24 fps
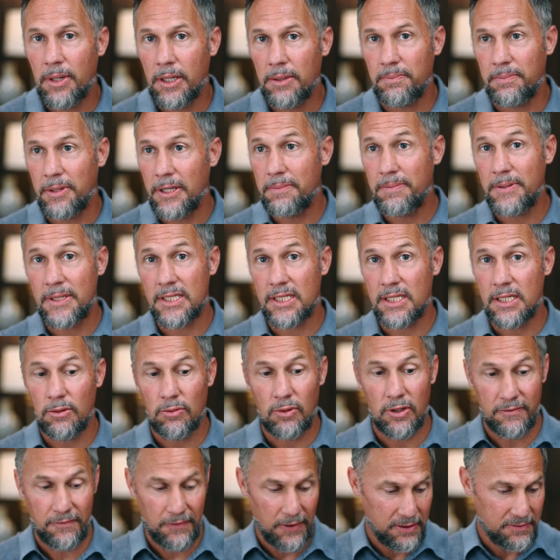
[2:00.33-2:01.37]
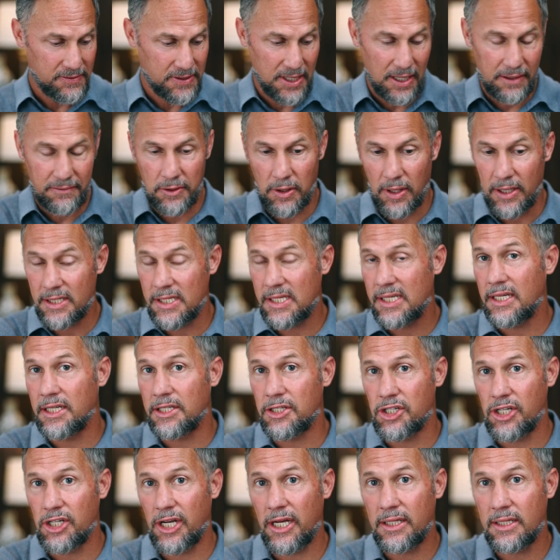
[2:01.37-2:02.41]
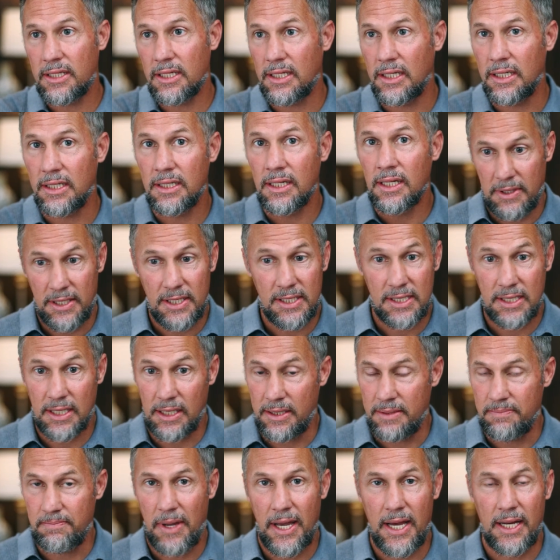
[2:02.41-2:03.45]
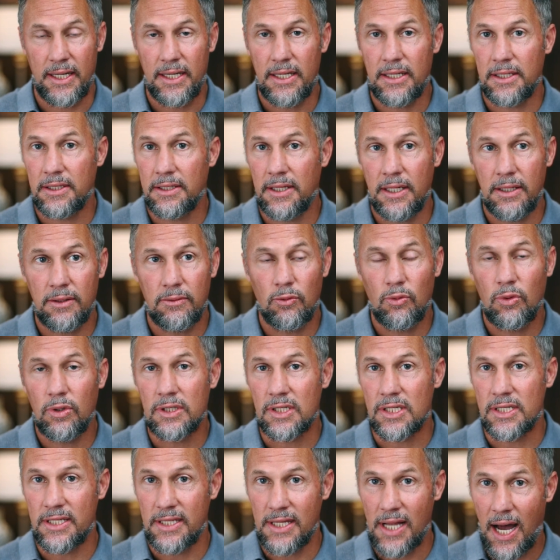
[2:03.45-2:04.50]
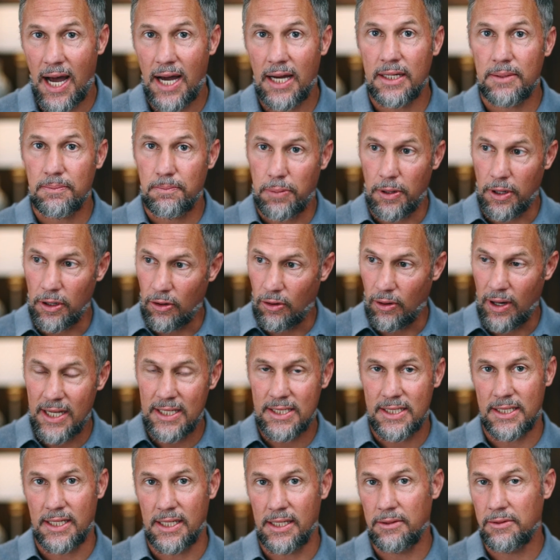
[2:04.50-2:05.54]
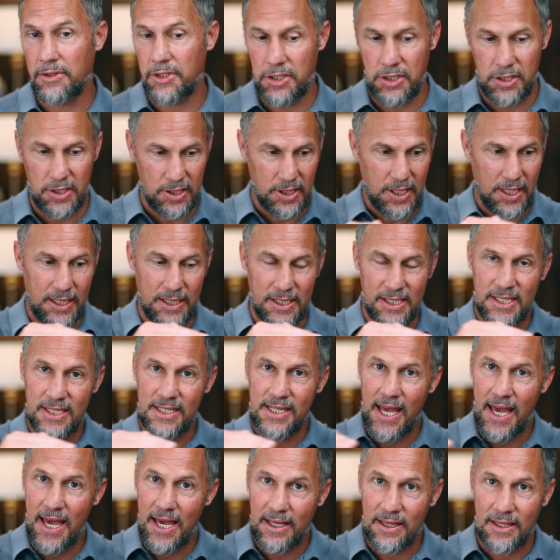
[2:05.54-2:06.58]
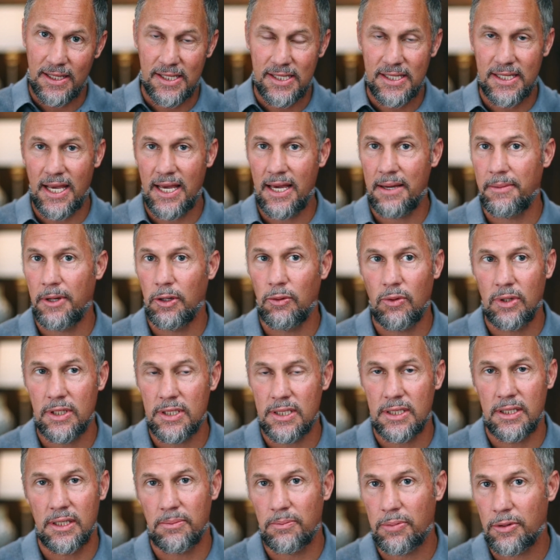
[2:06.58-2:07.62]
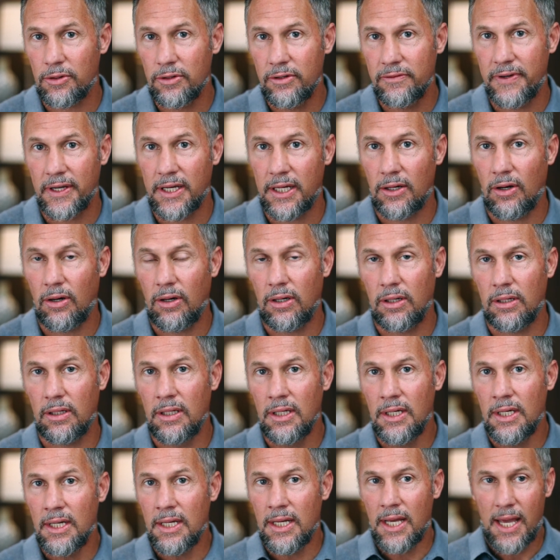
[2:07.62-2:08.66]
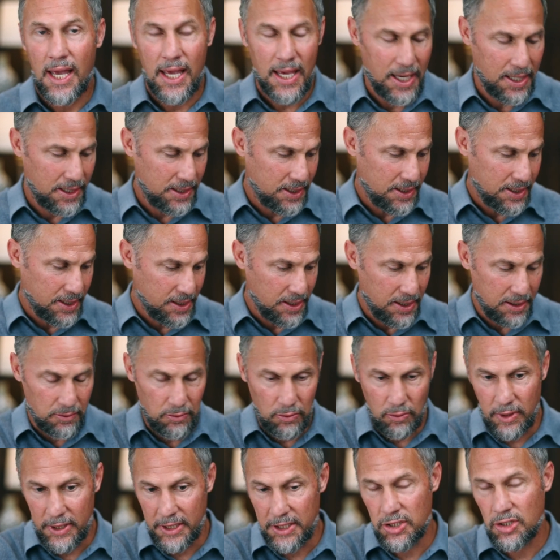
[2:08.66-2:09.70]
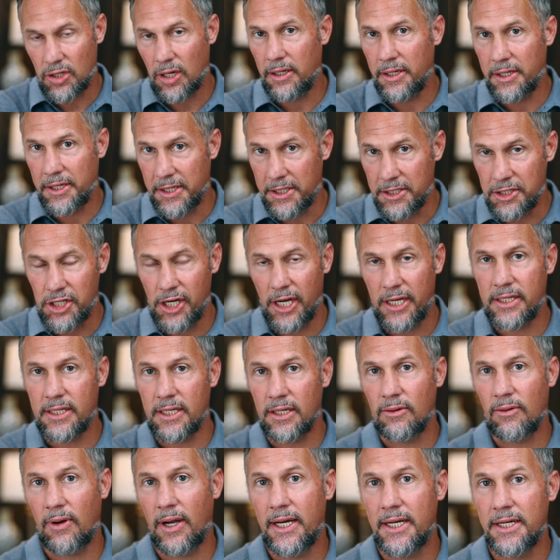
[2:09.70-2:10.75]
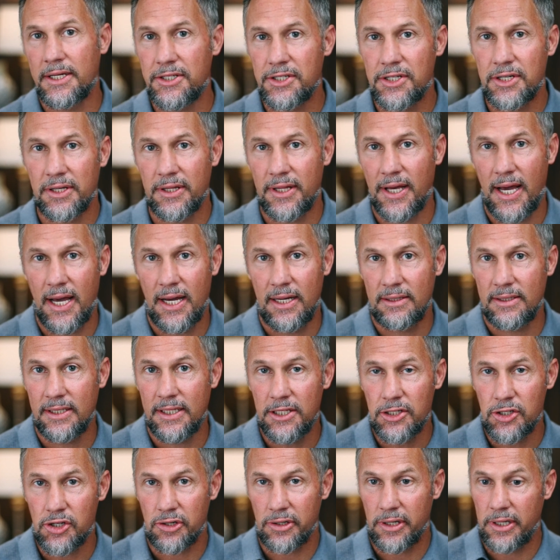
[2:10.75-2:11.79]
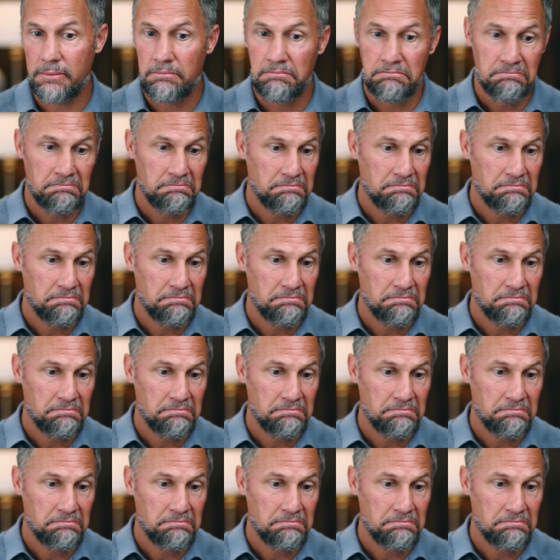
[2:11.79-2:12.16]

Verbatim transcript: But B P C one fifty-seven, as he injected it, he said, man, it, it was not progressing. It was just kind of staying the same. It wasn't improving at all. And then he, when he started injecting right into that injury,